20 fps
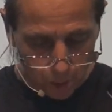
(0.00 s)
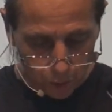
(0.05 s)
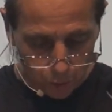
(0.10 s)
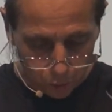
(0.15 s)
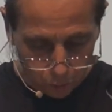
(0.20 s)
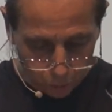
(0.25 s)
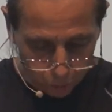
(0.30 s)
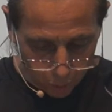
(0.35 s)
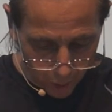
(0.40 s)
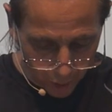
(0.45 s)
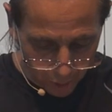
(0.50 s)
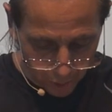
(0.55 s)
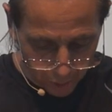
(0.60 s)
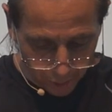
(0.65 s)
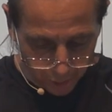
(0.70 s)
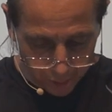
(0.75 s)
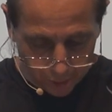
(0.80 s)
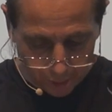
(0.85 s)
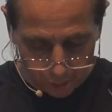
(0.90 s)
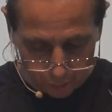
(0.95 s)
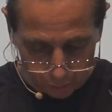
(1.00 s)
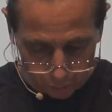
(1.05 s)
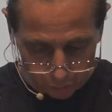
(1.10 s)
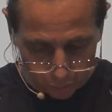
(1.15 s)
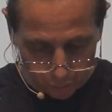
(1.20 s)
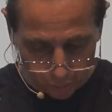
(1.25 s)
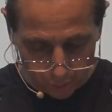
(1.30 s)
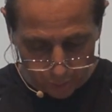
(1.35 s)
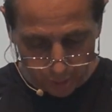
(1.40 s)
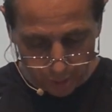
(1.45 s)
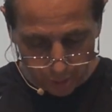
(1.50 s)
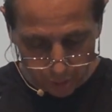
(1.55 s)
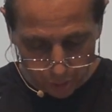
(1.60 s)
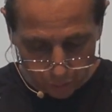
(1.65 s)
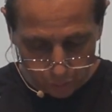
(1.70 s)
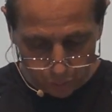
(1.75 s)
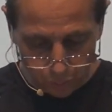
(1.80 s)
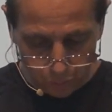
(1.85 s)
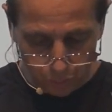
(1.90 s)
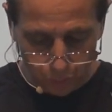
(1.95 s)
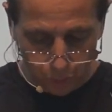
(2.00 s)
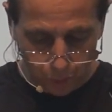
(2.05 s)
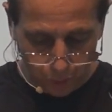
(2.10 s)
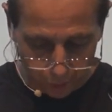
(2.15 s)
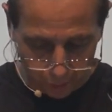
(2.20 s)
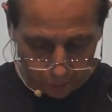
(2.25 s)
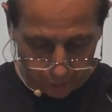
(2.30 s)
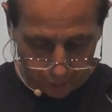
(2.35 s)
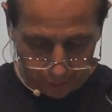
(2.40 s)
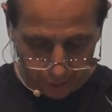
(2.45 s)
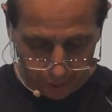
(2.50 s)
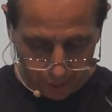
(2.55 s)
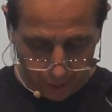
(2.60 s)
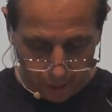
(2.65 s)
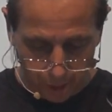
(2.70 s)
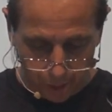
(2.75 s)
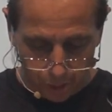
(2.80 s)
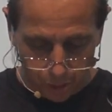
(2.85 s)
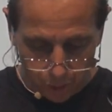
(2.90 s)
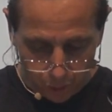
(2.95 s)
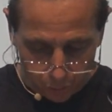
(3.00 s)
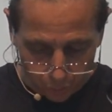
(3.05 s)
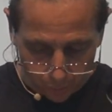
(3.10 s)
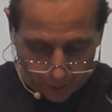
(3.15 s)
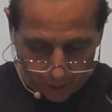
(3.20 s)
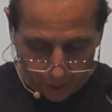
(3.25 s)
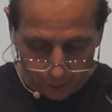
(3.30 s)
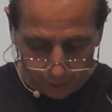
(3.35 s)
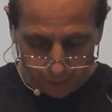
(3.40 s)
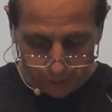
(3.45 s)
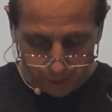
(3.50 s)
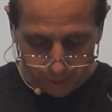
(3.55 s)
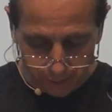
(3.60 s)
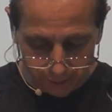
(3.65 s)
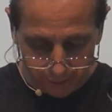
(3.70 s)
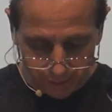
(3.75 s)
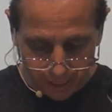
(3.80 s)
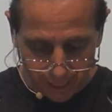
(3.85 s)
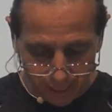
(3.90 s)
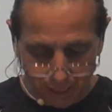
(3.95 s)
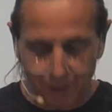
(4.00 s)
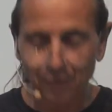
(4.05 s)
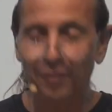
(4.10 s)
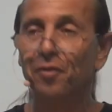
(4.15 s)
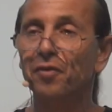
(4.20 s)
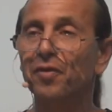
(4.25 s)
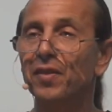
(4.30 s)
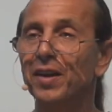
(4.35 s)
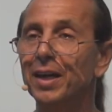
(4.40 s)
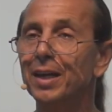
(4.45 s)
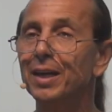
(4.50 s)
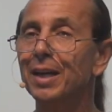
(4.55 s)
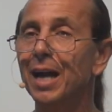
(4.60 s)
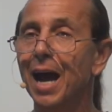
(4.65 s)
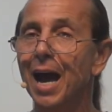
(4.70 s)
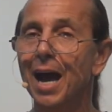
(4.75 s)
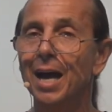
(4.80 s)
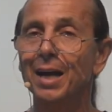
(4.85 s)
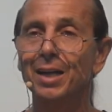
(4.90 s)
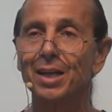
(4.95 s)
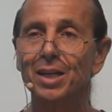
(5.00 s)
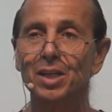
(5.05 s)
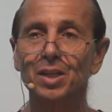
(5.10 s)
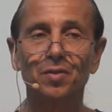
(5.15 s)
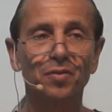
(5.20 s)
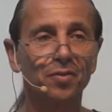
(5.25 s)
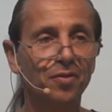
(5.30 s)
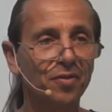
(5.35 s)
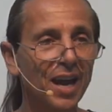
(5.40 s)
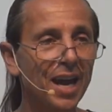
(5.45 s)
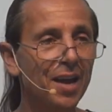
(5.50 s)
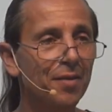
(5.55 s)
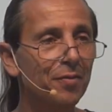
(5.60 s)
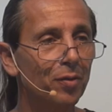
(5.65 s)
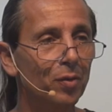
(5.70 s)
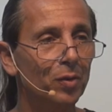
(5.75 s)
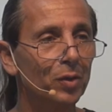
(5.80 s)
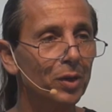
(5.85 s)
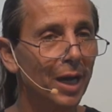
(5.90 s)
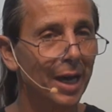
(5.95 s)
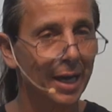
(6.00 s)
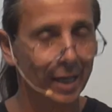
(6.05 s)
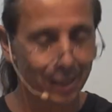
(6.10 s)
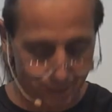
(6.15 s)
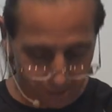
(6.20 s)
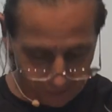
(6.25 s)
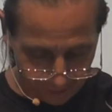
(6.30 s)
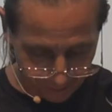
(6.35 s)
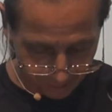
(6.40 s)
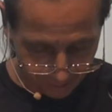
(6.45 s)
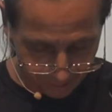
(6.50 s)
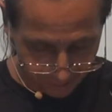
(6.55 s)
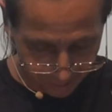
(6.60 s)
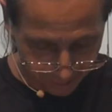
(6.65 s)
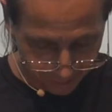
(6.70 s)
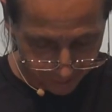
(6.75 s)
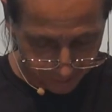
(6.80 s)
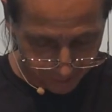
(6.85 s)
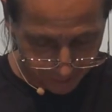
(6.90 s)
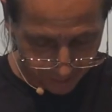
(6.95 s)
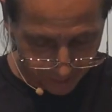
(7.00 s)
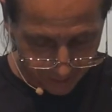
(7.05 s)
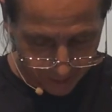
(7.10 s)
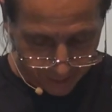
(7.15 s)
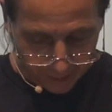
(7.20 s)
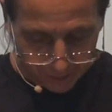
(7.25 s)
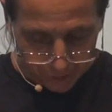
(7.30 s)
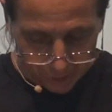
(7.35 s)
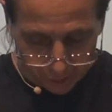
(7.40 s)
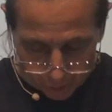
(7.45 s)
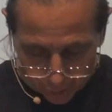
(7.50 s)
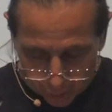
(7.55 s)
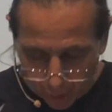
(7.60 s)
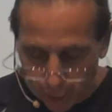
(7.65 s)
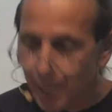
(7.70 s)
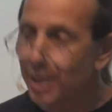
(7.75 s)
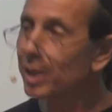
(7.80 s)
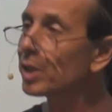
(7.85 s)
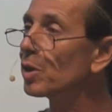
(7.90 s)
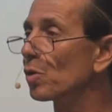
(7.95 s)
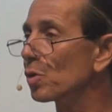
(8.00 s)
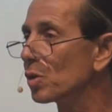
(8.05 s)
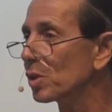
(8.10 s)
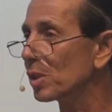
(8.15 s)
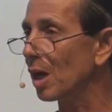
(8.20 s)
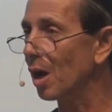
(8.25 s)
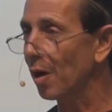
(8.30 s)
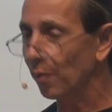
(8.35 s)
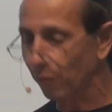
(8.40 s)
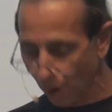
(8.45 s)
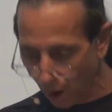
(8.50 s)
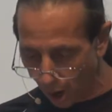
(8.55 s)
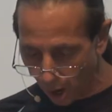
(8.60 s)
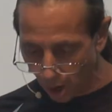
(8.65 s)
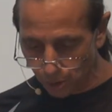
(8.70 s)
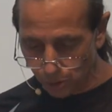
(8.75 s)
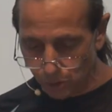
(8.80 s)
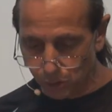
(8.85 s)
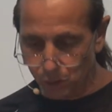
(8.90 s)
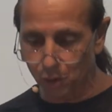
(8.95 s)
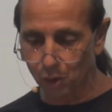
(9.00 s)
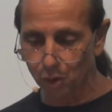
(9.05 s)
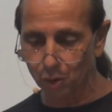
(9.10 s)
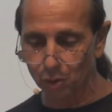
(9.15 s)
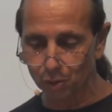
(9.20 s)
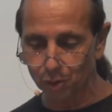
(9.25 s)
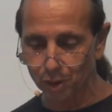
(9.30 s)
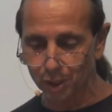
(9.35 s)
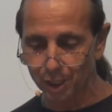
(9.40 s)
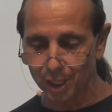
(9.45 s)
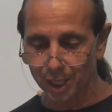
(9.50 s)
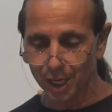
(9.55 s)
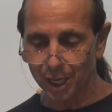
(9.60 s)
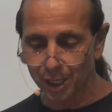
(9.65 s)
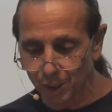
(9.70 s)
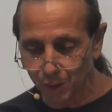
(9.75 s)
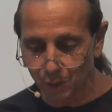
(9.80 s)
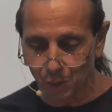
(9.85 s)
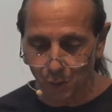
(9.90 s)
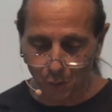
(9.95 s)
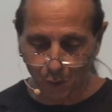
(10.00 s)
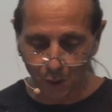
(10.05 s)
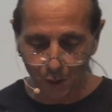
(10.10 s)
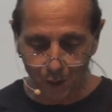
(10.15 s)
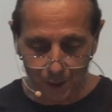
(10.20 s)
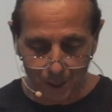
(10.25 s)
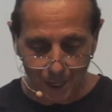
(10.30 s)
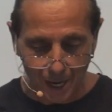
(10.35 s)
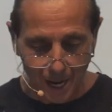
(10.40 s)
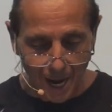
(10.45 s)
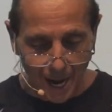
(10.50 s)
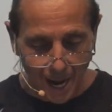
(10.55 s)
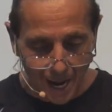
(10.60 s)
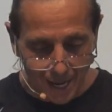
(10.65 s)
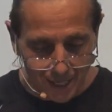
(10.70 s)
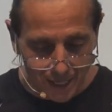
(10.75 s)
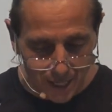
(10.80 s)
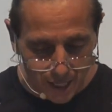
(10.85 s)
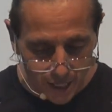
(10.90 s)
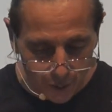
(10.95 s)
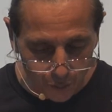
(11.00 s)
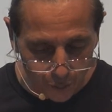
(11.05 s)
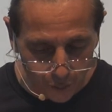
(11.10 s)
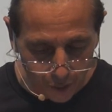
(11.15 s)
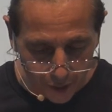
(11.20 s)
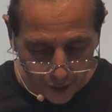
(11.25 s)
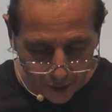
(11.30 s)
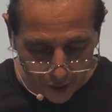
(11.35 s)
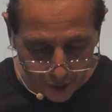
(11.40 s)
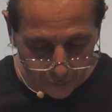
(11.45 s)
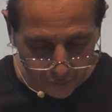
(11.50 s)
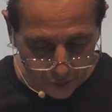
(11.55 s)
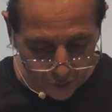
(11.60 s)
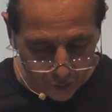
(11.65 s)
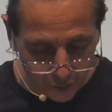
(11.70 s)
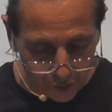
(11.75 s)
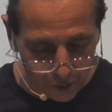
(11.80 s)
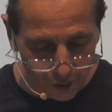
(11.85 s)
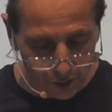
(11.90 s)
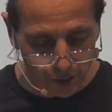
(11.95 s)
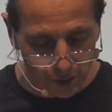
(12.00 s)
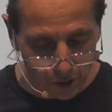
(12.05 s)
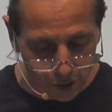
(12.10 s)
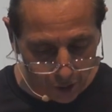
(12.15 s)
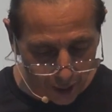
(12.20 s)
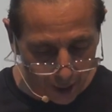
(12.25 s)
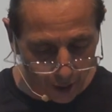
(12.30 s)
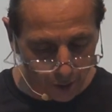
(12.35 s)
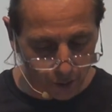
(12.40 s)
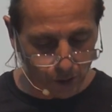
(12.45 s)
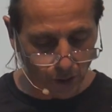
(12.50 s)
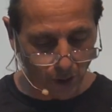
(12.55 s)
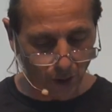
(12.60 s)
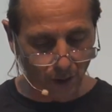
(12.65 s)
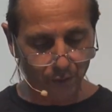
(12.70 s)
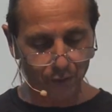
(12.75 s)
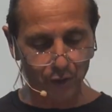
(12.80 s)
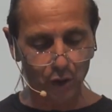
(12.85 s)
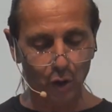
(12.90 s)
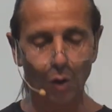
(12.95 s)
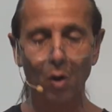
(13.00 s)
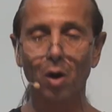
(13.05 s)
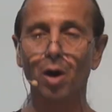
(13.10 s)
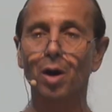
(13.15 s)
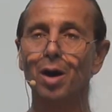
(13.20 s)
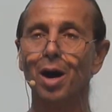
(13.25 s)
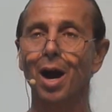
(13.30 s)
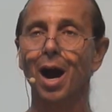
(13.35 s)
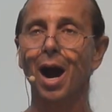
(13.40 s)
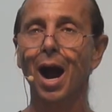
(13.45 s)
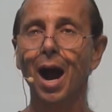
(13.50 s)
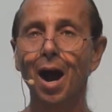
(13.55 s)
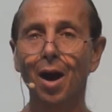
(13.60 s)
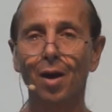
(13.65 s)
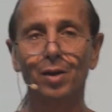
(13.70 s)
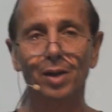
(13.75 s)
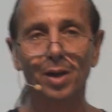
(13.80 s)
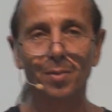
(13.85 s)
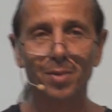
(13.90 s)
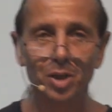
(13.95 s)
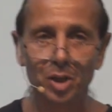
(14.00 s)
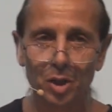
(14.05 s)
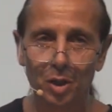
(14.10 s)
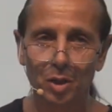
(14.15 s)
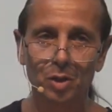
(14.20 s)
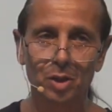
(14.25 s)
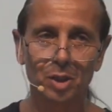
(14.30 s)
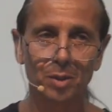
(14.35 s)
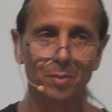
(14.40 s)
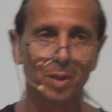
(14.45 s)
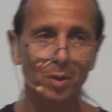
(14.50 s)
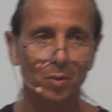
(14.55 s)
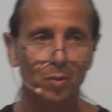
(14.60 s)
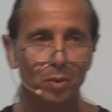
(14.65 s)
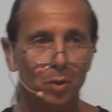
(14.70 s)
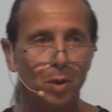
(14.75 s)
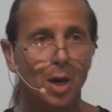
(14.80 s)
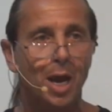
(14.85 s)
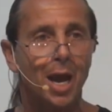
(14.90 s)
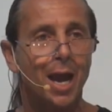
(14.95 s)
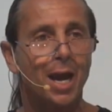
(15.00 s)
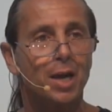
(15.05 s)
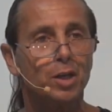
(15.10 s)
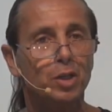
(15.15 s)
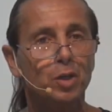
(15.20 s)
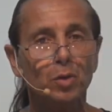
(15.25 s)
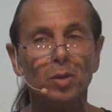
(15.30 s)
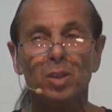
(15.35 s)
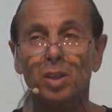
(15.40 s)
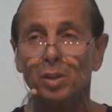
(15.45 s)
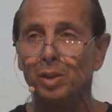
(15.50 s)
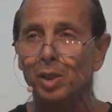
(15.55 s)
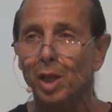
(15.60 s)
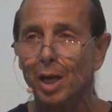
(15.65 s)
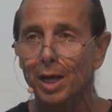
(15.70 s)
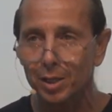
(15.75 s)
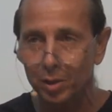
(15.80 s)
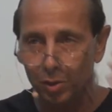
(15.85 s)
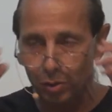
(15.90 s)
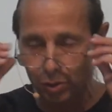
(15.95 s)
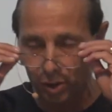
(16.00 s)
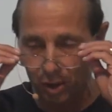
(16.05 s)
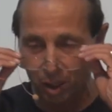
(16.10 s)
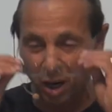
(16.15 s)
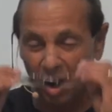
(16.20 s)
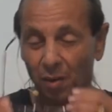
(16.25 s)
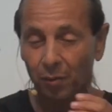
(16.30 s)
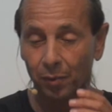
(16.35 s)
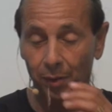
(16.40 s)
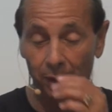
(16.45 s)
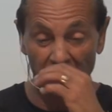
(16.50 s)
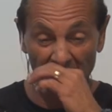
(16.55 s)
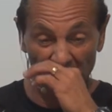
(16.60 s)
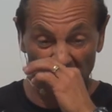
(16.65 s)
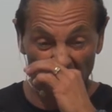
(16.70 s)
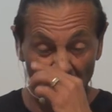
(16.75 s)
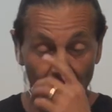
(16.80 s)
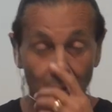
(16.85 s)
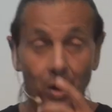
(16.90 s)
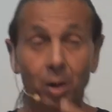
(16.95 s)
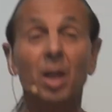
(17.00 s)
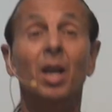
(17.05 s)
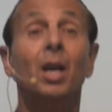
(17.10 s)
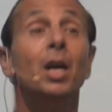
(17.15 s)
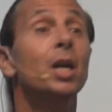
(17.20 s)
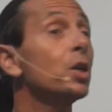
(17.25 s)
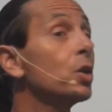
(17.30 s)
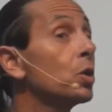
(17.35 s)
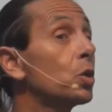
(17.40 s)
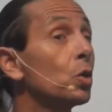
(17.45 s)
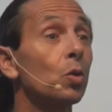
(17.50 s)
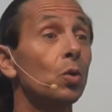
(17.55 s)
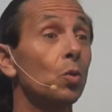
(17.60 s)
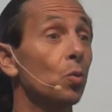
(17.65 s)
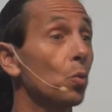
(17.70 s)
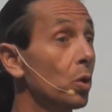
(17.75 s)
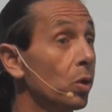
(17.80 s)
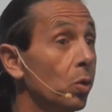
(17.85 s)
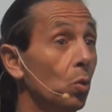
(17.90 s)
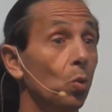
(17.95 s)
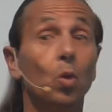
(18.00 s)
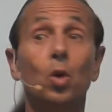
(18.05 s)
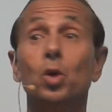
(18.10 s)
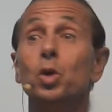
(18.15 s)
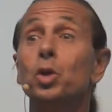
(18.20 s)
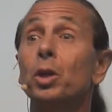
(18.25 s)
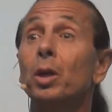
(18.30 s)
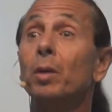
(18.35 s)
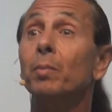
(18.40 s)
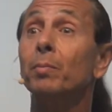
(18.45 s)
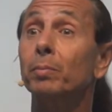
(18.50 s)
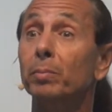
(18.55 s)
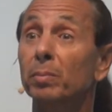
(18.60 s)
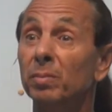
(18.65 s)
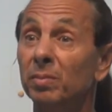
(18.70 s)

Trust in the Lord and do good. Dwell in the land and feed on his faithfulness. Delight yourself also in the Lord, and he will give you the desires of your heart. Let me share something with you. As you delight yourself in the Lord, you do it with worship.